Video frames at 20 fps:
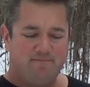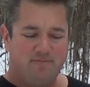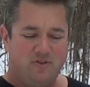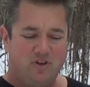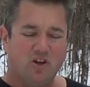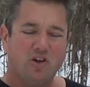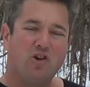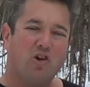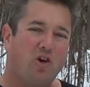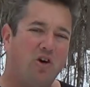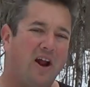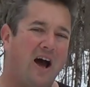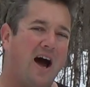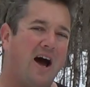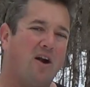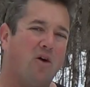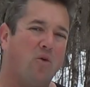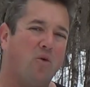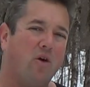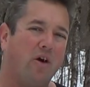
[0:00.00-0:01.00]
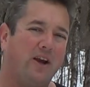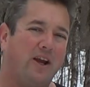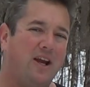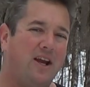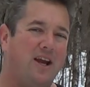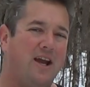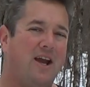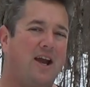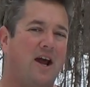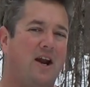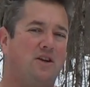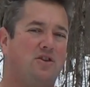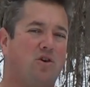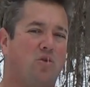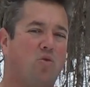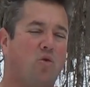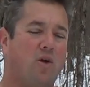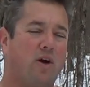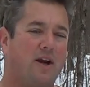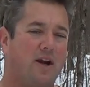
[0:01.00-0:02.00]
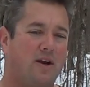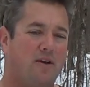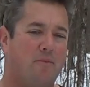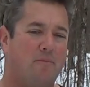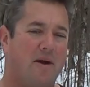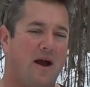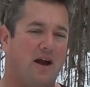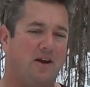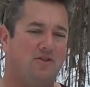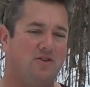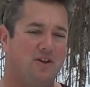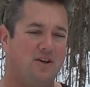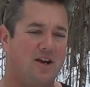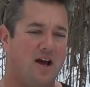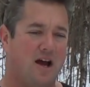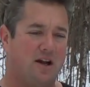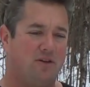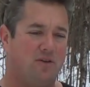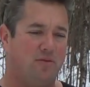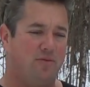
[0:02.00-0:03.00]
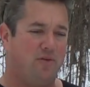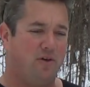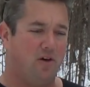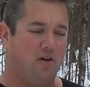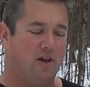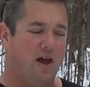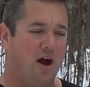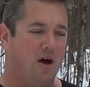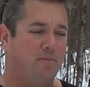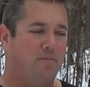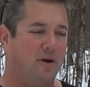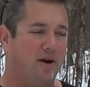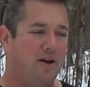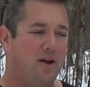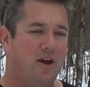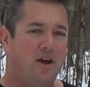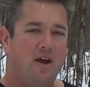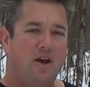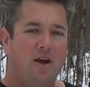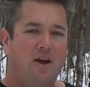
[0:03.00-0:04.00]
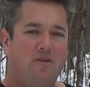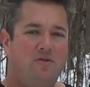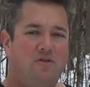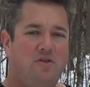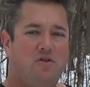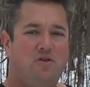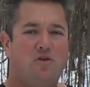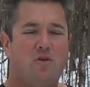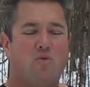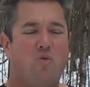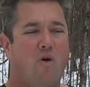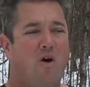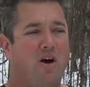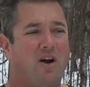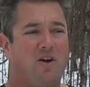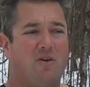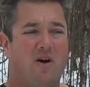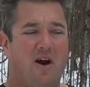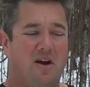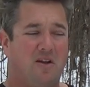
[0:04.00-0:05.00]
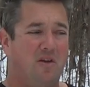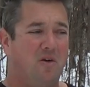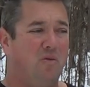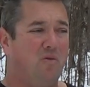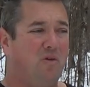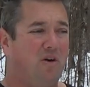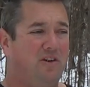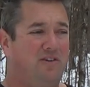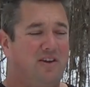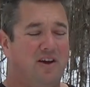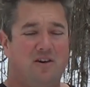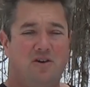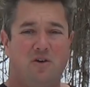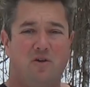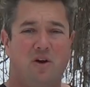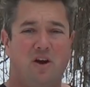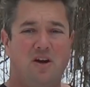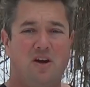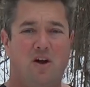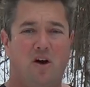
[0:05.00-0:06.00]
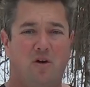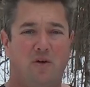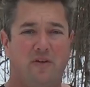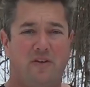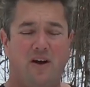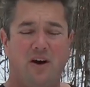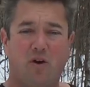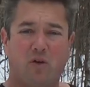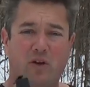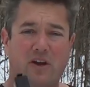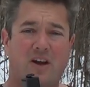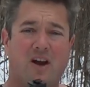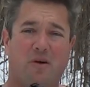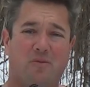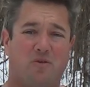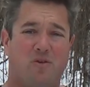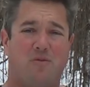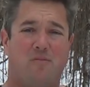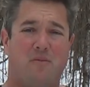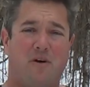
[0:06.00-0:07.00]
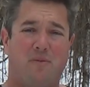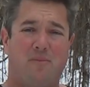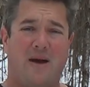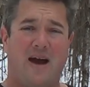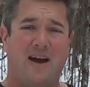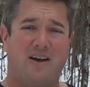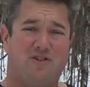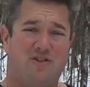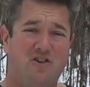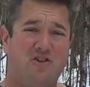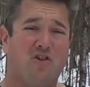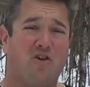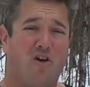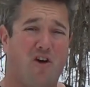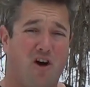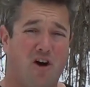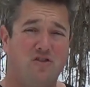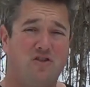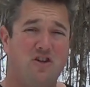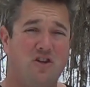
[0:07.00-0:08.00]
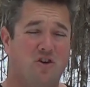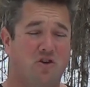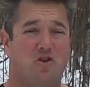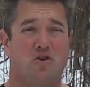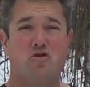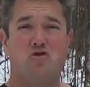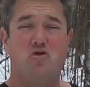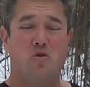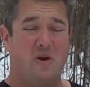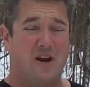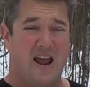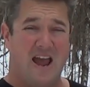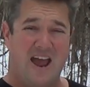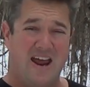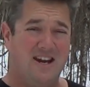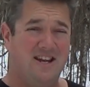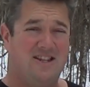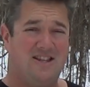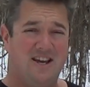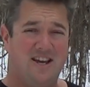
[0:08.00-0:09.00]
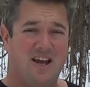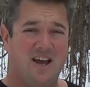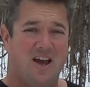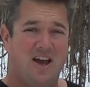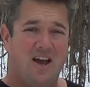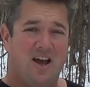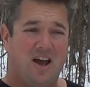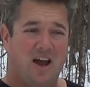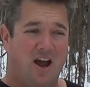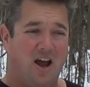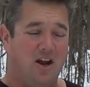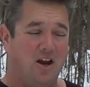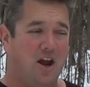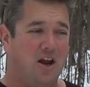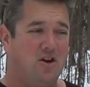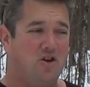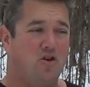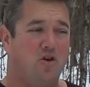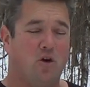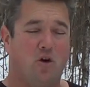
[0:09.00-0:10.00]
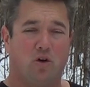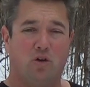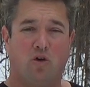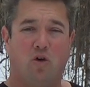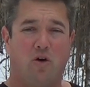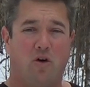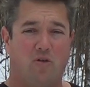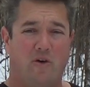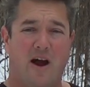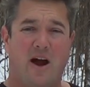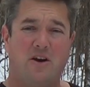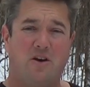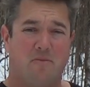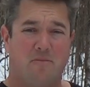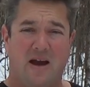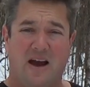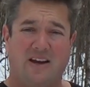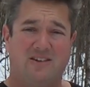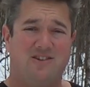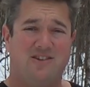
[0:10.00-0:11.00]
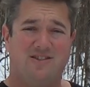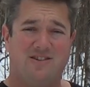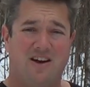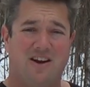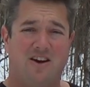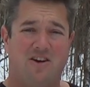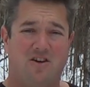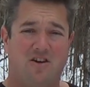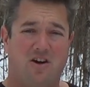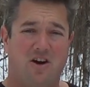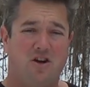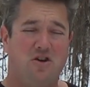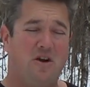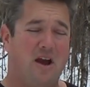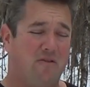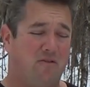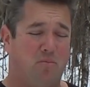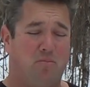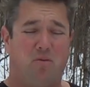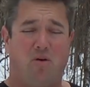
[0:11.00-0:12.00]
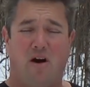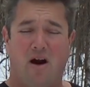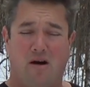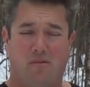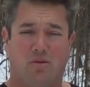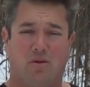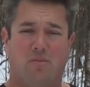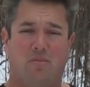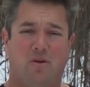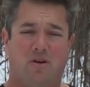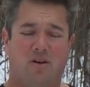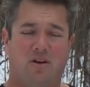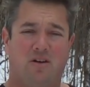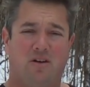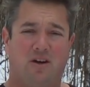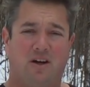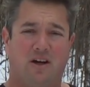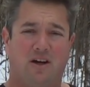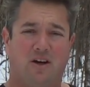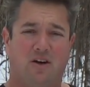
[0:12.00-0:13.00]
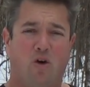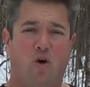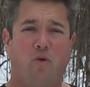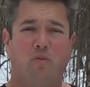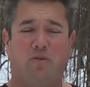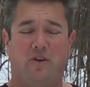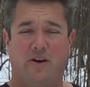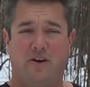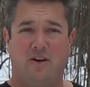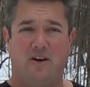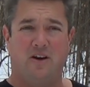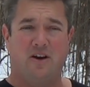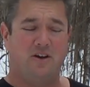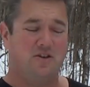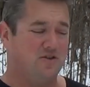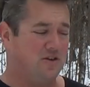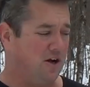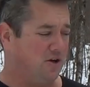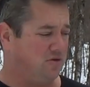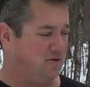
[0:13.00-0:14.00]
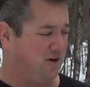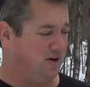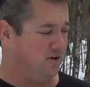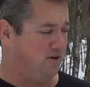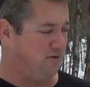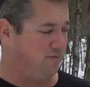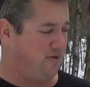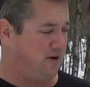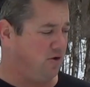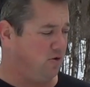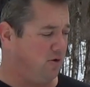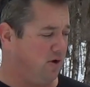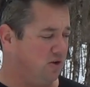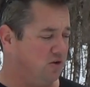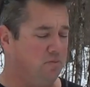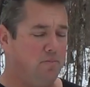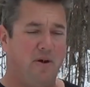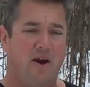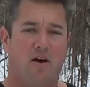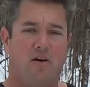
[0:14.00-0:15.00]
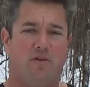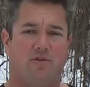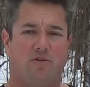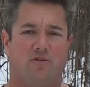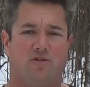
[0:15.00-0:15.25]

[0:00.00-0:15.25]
You'll learn how to work it. You can get it to work and the magazine not to fall out, but you're walking around in the woods and it only comes with one magazine. You're hunting or you're doing anything, and you go to load around, your magazine's not in your gun, you have a problem. Hopefully it's not trying to defend you against bears or